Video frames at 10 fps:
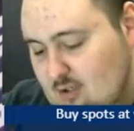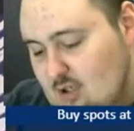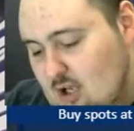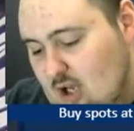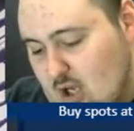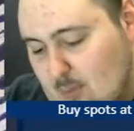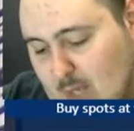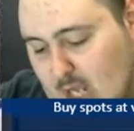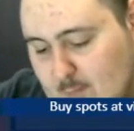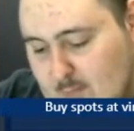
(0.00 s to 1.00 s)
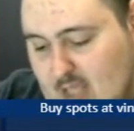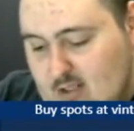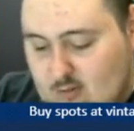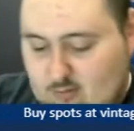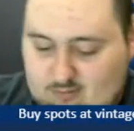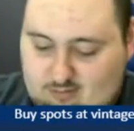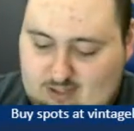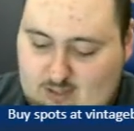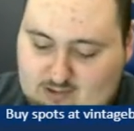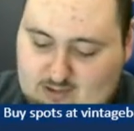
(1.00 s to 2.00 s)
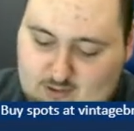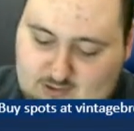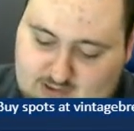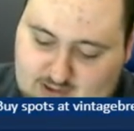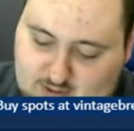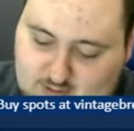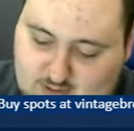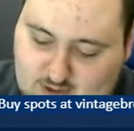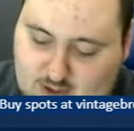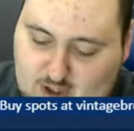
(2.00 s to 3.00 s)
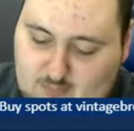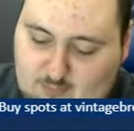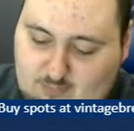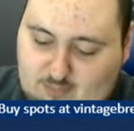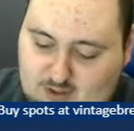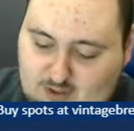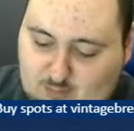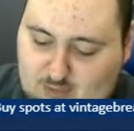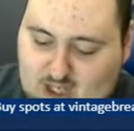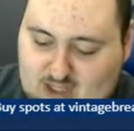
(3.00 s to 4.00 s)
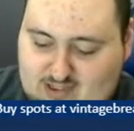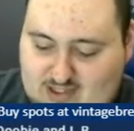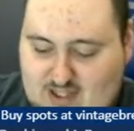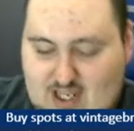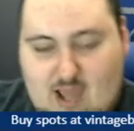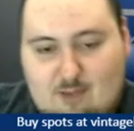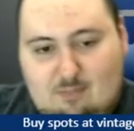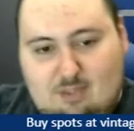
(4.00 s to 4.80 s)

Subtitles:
Bob Mano. That was close, you know. The gum blocked the M.